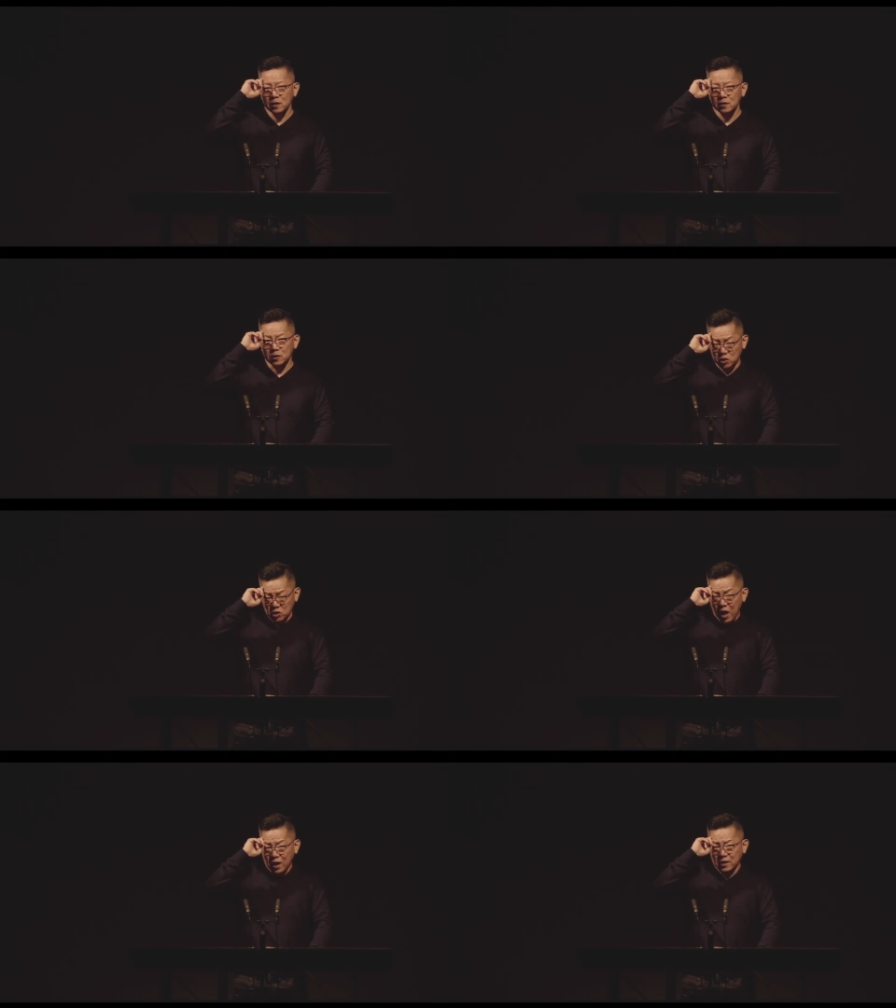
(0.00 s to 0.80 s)
the
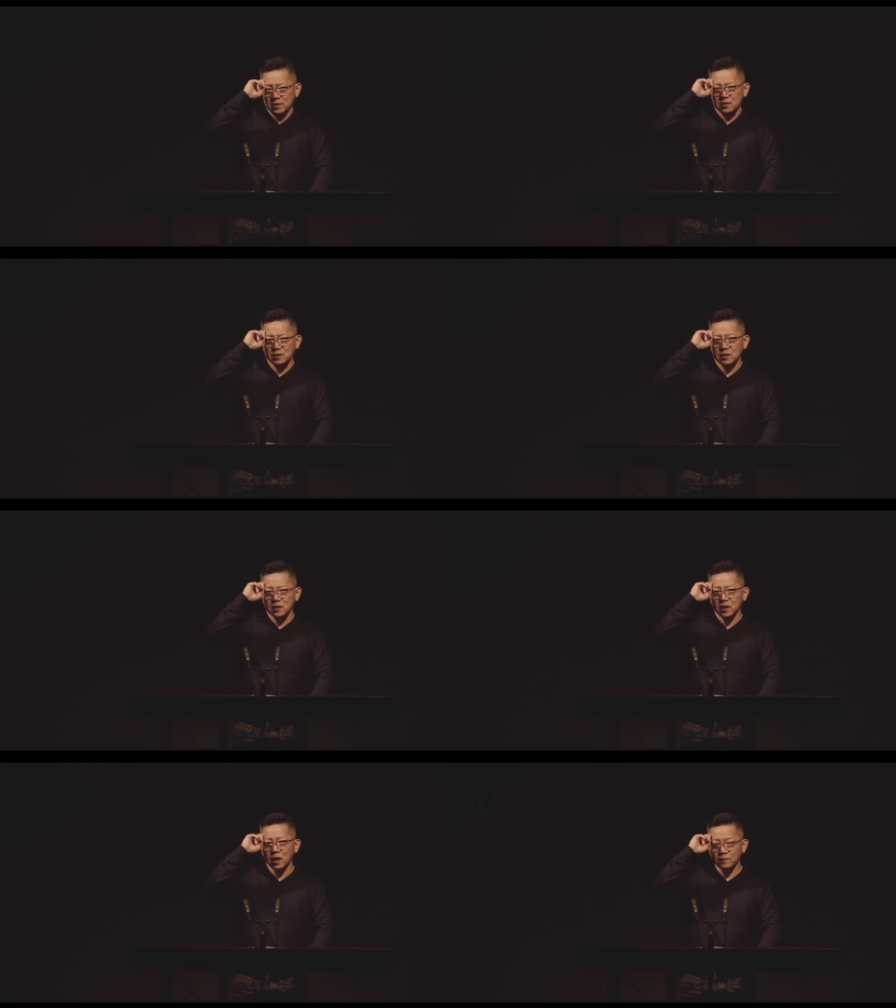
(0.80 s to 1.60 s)
shock
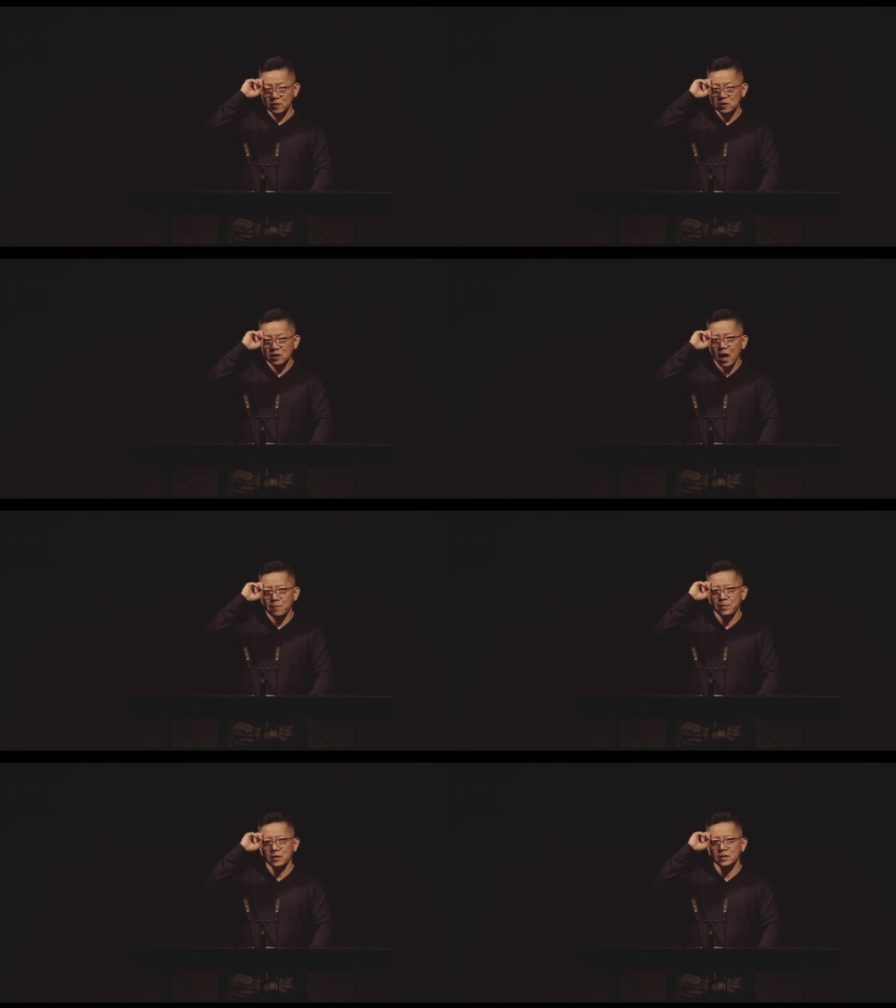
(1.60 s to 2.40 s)
of the stop
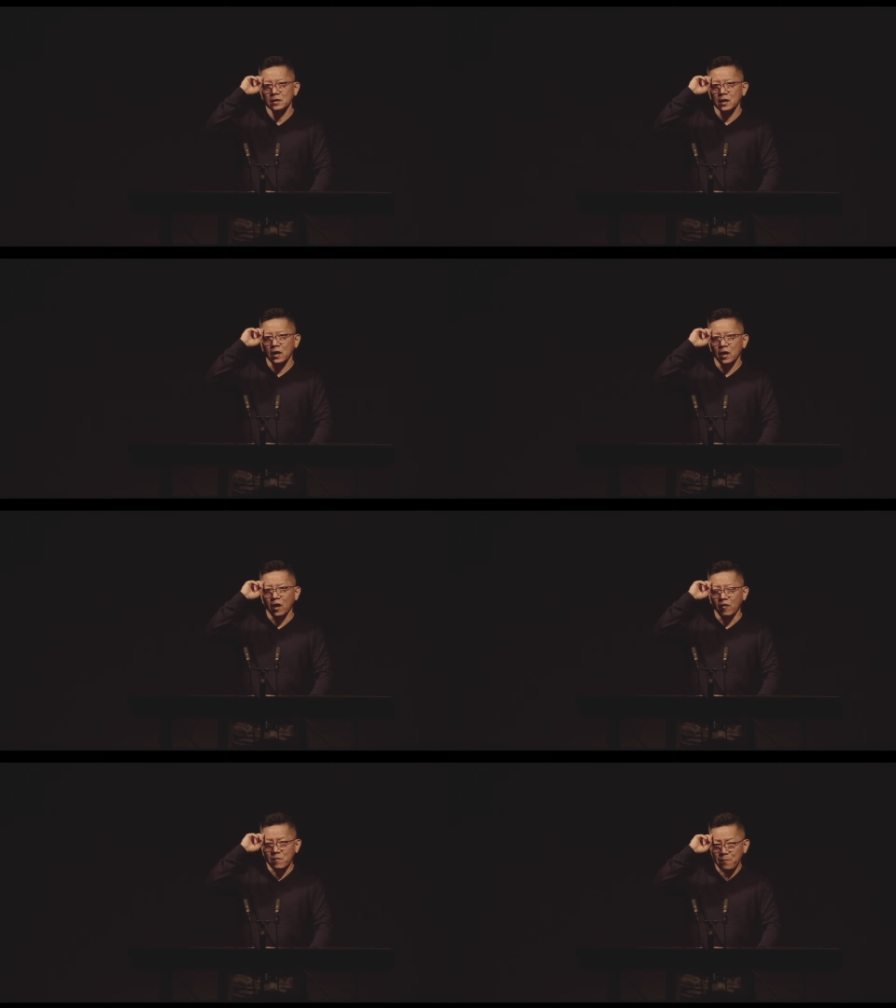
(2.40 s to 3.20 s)

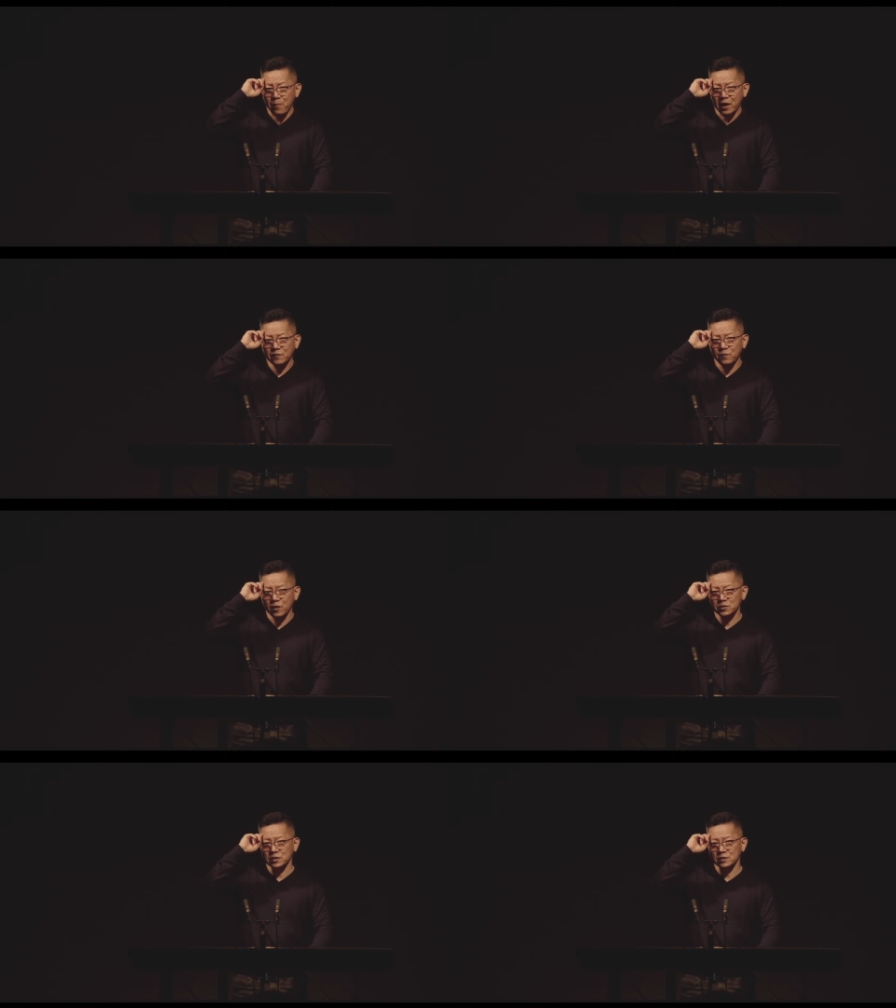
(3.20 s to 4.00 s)
of my body
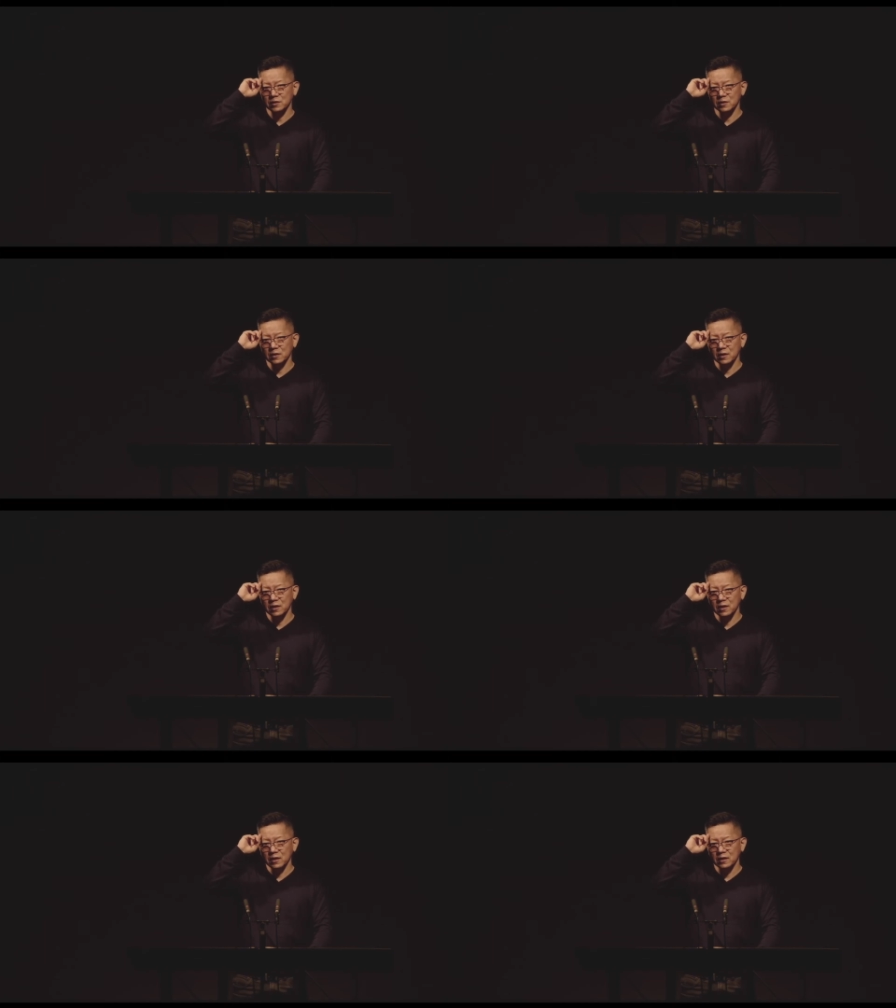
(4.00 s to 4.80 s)
function,
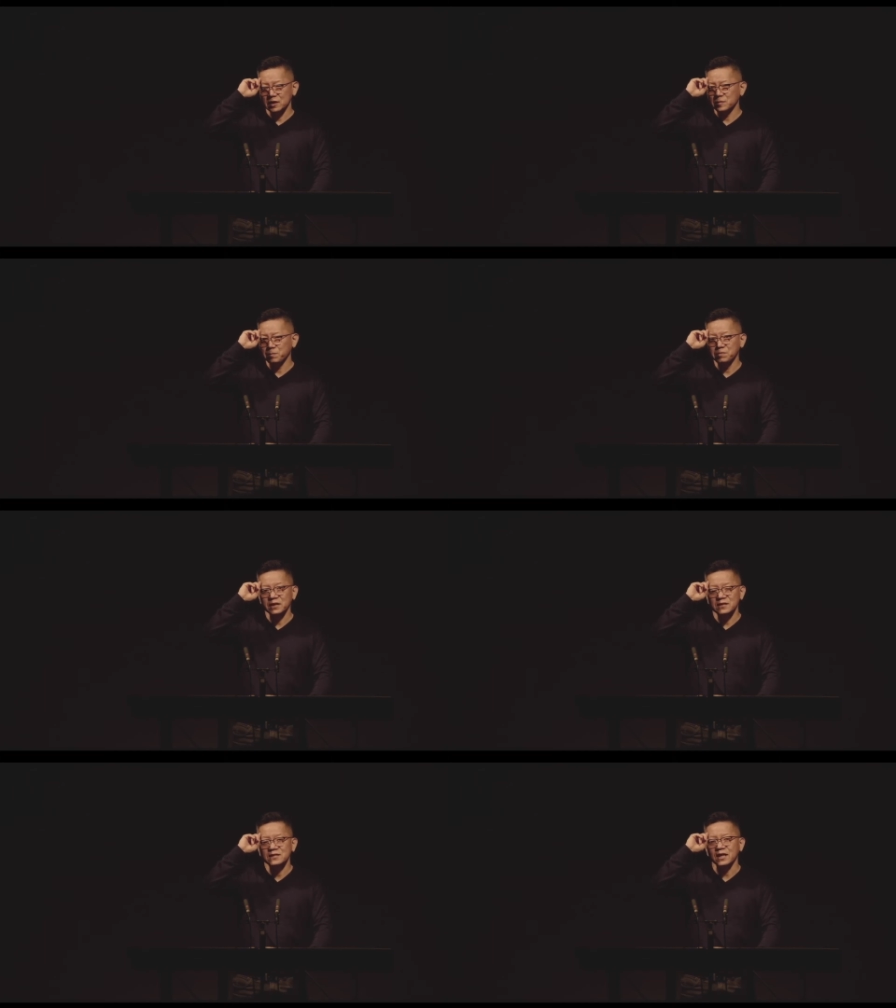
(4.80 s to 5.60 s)
the split
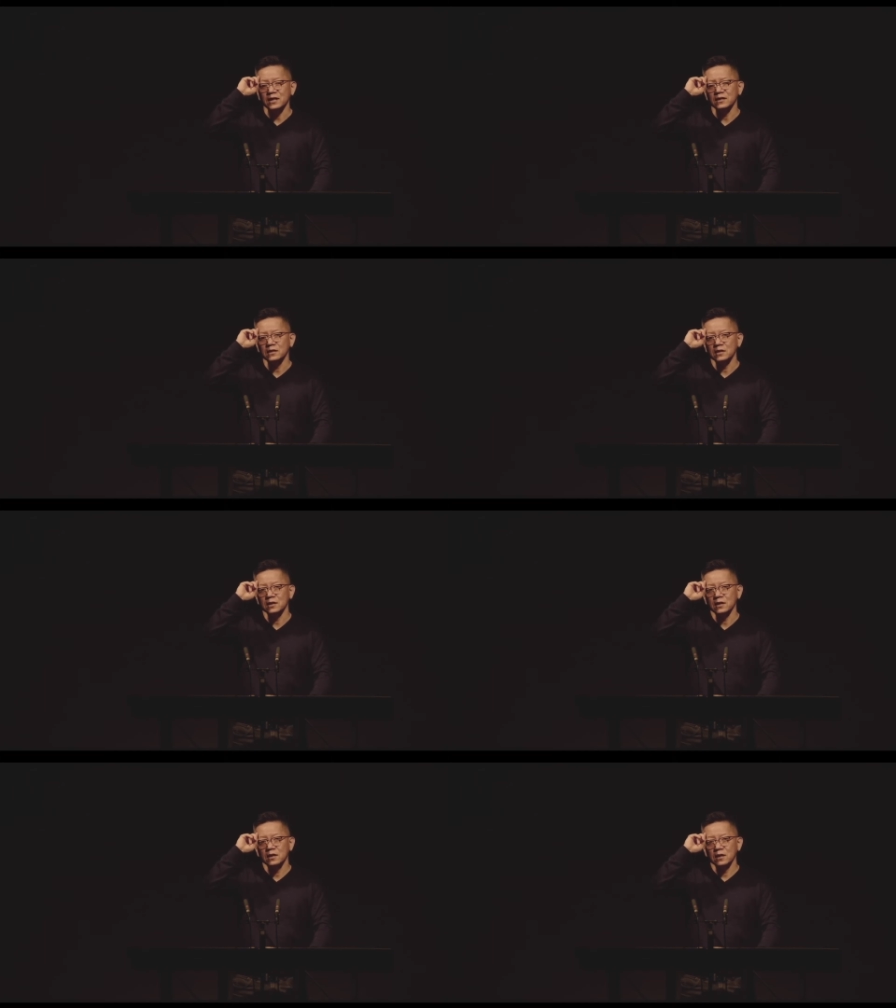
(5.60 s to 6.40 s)
second,
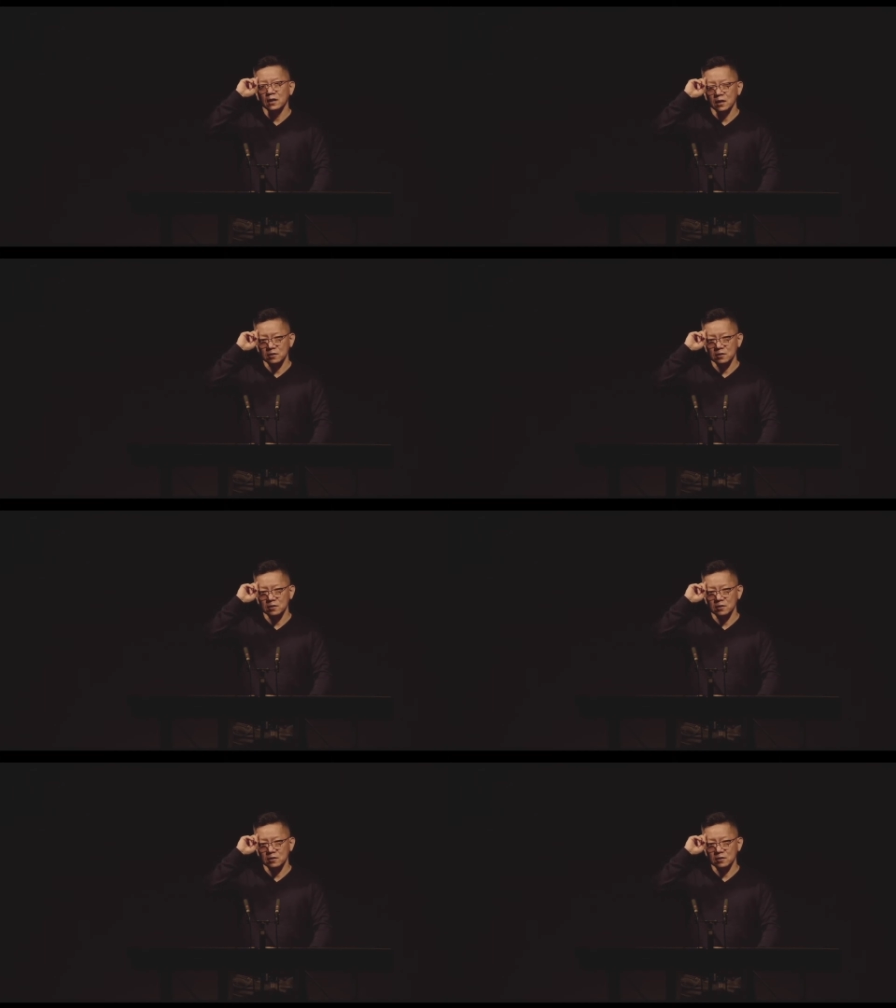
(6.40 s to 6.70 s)
it's